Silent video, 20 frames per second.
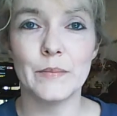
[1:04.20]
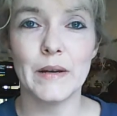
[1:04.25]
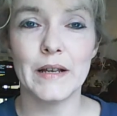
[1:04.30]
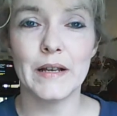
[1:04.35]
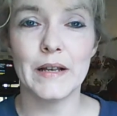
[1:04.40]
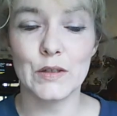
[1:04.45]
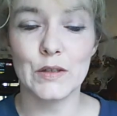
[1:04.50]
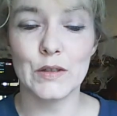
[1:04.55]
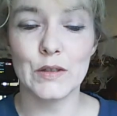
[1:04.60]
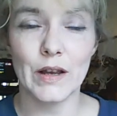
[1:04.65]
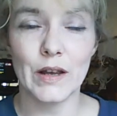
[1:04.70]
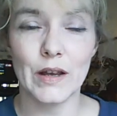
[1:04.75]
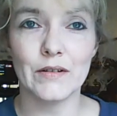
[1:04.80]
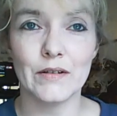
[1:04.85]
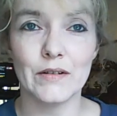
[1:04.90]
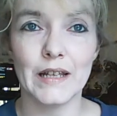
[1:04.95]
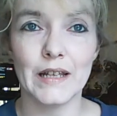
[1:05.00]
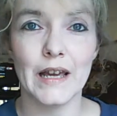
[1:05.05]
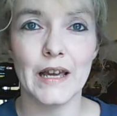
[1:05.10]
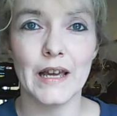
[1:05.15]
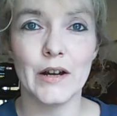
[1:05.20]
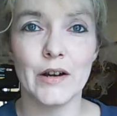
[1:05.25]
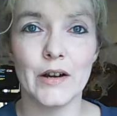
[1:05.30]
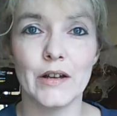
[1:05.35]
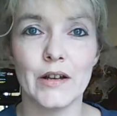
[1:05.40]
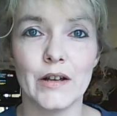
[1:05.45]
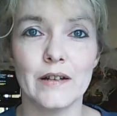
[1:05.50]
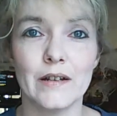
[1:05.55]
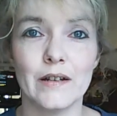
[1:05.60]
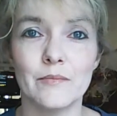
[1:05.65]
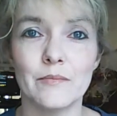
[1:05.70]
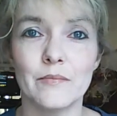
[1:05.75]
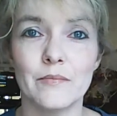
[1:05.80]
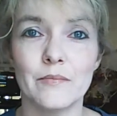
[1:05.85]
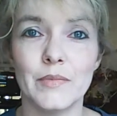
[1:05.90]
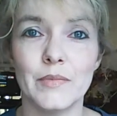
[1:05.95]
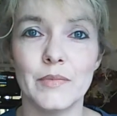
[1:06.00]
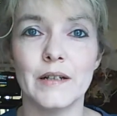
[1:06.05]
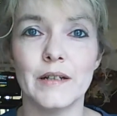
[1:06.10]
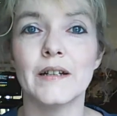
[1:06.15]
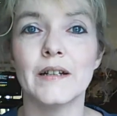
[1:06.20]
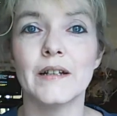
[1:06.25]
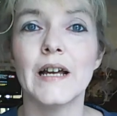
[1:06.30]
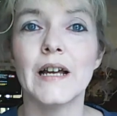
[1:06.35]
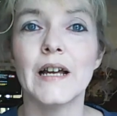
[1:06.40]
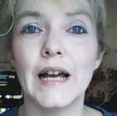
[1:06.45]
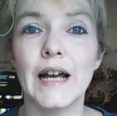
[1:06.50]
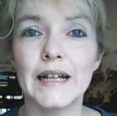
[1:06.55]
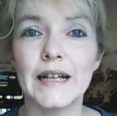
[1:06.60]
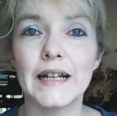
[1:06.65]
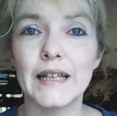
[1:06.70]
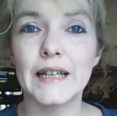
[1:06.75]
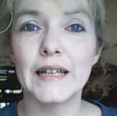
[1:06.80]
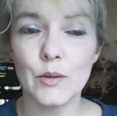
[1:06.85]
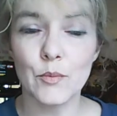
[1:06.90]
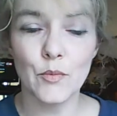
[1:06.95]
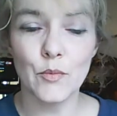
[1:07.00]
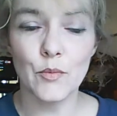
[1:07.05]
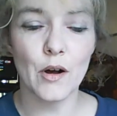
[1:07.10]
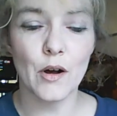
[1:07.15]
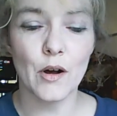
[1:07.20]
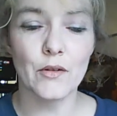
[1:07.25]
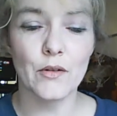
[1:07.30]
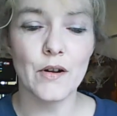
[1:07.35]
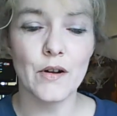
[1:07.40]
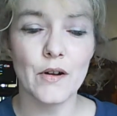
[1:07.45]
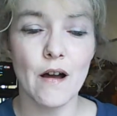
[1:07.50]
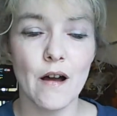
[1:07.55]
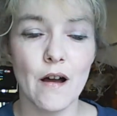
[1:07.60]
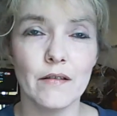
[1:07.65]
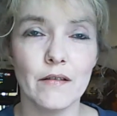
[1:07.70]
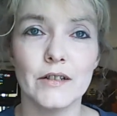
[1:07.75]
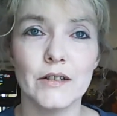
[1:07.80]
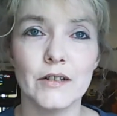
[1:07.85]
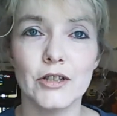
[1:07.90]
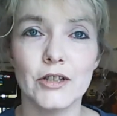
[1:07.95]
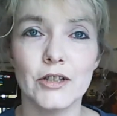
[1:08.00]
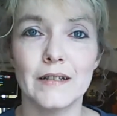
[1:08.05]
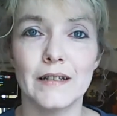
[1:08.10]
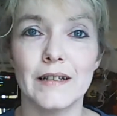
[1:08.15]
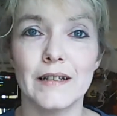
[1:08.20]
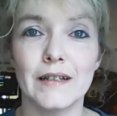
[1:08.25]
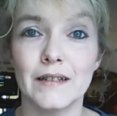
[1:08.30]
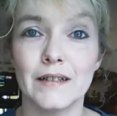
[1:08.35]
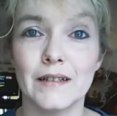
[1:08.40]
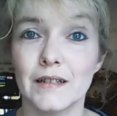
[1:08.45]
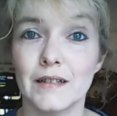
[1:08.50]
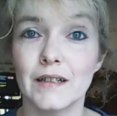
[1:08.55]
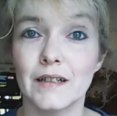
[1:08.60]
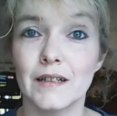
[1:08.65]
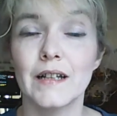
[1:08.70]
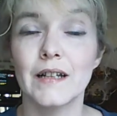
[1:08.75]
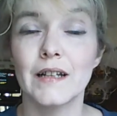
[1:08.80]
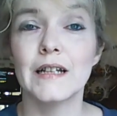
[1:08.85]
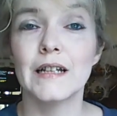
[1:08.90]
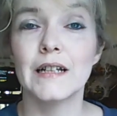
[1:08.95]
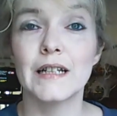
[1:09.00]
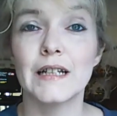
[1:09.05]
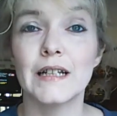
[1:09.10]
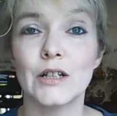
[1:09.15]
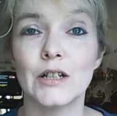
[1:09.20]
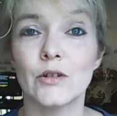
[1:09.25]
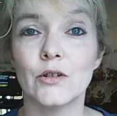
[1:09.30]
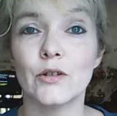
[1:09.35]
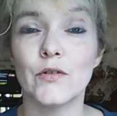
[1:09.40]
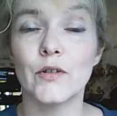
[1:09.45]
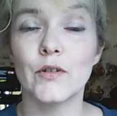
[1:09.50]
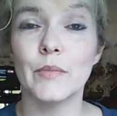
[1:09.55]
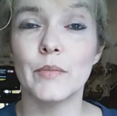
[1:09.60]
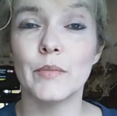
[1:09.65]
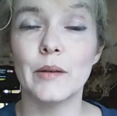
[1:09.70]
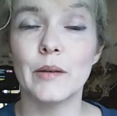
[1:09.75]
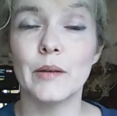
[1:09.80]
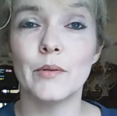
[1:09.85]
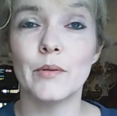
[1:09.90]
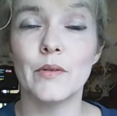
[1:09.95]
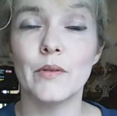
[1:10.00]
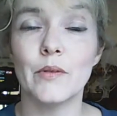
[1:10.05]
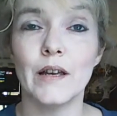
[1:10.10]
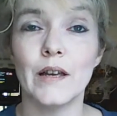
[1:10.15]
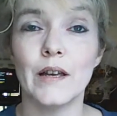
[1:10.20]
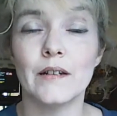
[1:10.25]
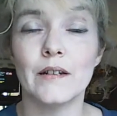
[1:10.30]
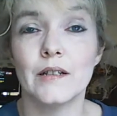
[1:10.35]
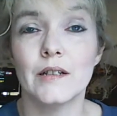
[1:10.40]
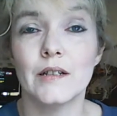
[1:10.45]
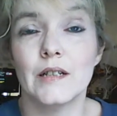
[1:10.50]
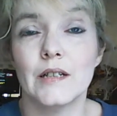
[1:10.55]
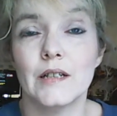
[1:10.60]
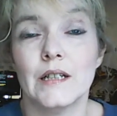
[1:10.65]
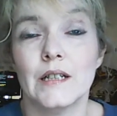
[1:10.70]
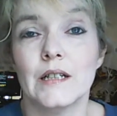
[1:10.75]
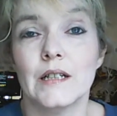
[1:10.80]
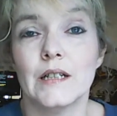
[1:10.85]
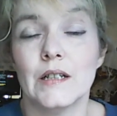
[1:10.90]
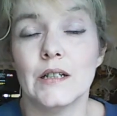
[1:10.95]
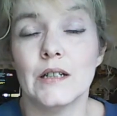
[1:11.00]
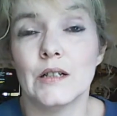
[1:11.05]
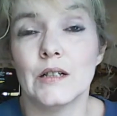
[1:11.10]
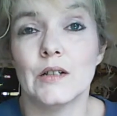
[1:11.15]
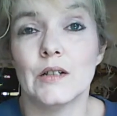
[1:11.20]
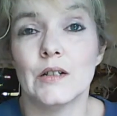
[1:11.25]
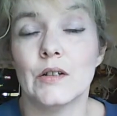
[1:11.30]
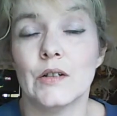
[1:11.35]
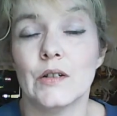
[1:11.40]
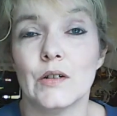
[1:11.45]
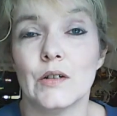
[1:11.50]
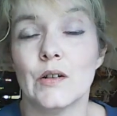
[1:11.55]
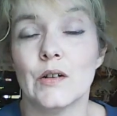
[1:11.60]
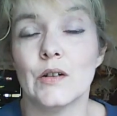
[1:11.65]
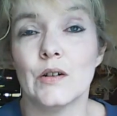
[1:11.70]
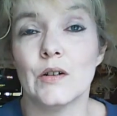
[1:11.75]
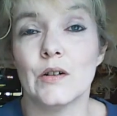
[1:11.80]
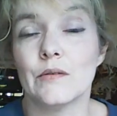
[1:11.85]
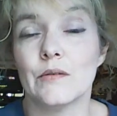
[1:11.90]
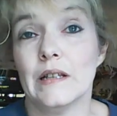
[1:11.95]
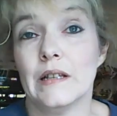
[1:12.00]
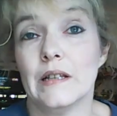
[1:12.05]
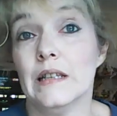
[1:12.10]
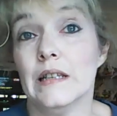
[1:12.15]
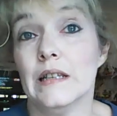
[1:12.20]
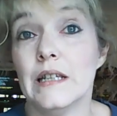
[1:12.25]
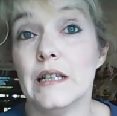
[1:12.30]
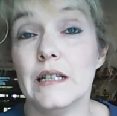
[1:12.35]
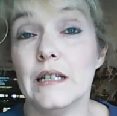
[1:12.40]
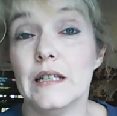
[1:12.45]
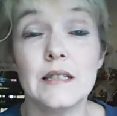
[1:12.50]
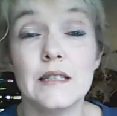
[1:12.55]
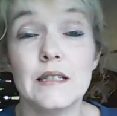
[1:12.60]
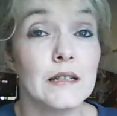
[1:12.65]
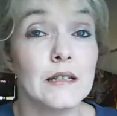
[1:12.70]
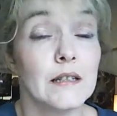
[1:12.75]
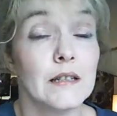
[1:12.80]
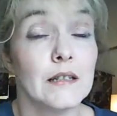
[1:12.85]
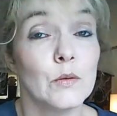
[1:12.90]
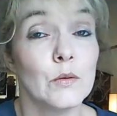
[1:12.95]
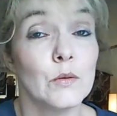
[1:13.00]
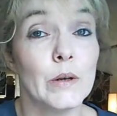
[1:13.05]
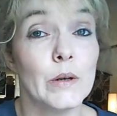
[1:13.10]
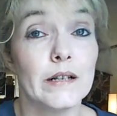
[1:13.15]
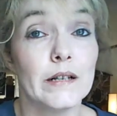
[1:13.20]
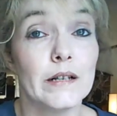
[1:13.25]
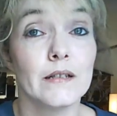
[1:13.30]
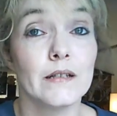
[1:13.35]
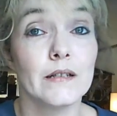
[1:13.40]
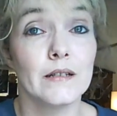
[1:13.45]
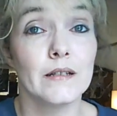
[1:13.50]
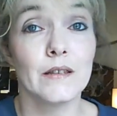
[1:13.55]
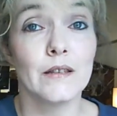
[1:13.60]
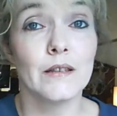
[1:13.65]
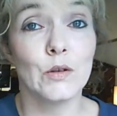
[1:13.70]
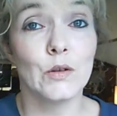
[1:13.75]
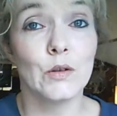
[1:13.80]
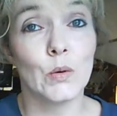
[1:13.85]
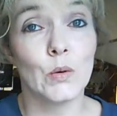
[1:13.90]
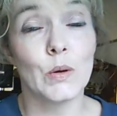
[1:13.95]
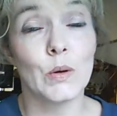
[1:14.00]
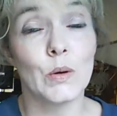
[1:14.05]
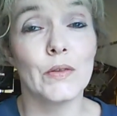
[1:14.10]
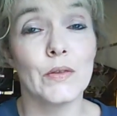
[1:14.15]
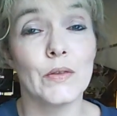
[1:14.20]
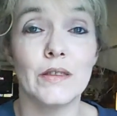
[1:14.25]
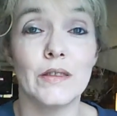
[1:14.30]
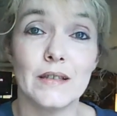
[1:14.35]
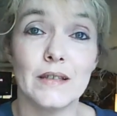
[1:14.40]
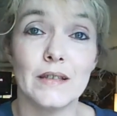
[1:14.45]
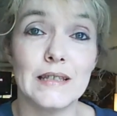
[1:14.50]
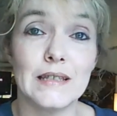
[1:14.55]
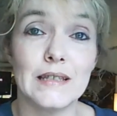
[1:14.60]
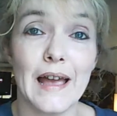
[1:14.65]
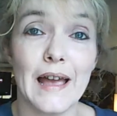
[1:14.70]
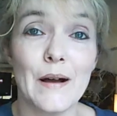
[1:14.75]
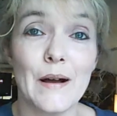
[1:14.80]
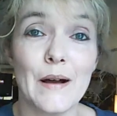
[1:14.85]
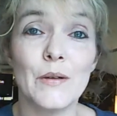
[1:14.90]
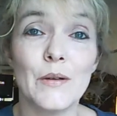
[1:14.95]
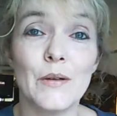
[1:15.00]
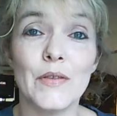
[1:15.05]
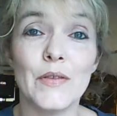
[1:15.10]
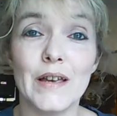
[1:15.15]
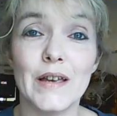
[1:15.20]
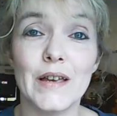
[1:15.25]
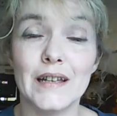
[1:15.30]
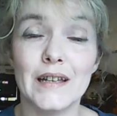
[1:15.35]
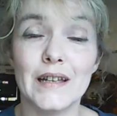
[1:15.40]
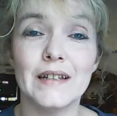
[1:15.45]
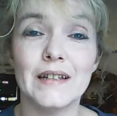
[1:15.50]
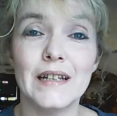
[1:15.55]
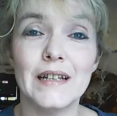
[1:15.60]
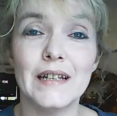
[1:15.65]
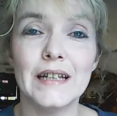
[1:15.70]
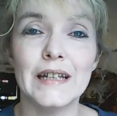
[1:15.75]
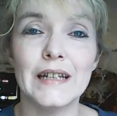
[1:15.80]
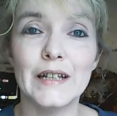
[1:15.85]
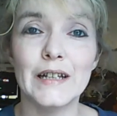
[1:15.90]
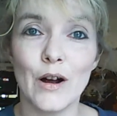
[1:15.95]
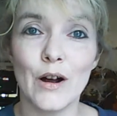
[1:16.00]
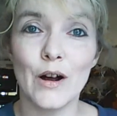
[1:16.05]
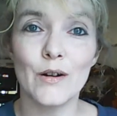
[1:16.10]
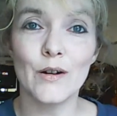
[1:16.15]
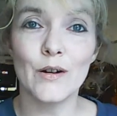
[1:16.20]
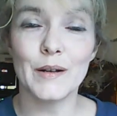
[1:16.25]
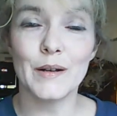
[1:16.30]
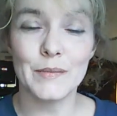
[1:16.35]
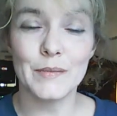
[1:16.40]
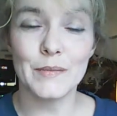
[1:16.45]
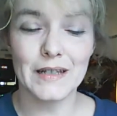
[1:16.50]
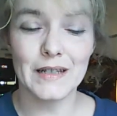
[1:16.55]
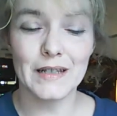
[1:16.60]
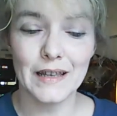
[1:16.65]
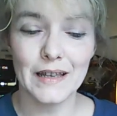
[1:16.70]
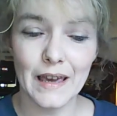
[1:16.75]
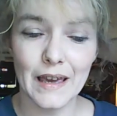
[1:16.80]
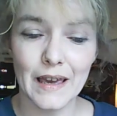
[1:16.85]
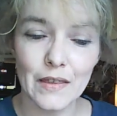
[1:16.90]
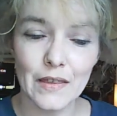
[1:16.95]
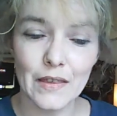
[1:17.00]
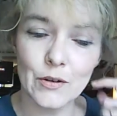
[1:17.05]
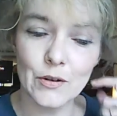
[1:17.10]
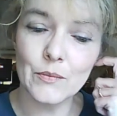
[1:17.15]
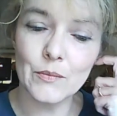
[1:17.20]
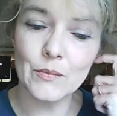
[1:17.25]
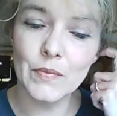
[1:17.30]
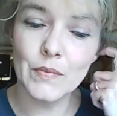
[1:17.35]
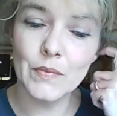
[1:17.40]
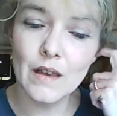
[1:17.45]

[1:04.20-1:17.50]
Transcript: in my surrounding area, but I can get a broader knowledge and can learn from people that are in the east and in the west and the north and the south, and it all comes together.